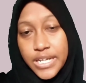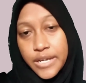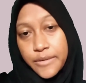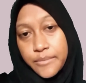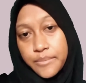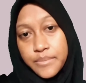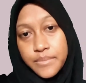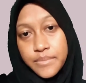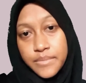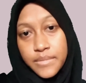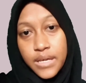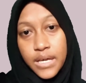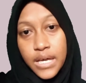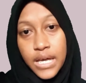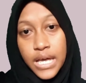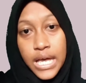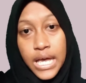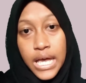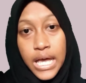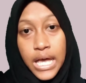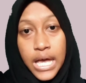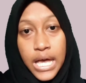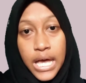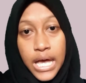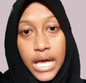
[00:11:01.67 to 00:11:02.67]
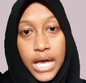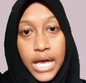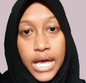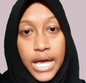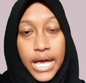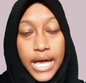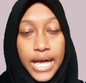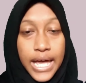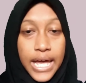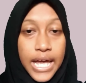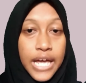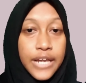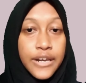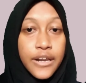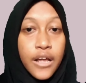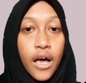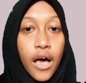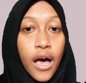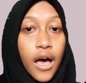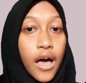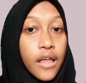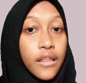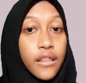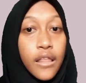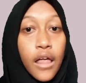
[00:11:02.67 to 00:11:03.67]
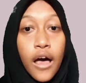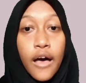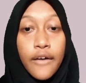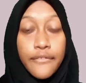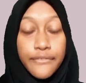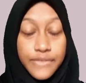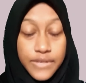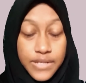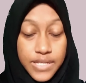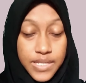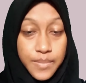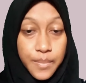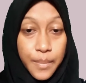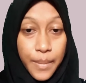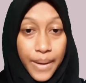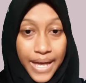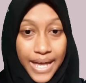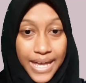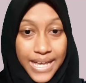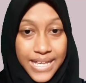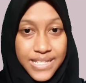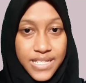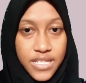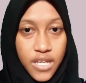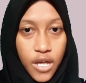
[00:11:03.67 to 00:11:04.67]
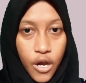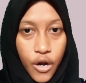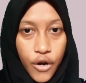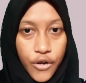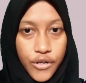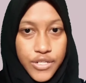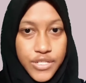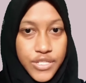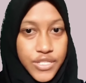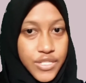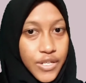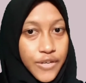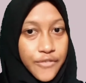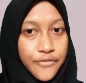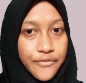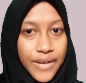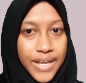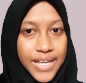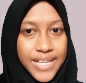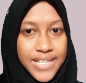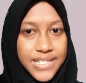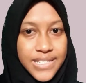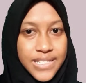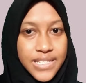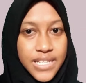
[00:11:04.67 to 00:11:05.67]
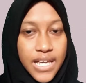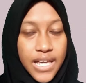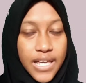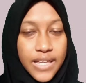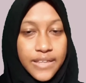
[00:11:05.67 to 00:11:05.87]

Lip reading: shape. And all of the space or surface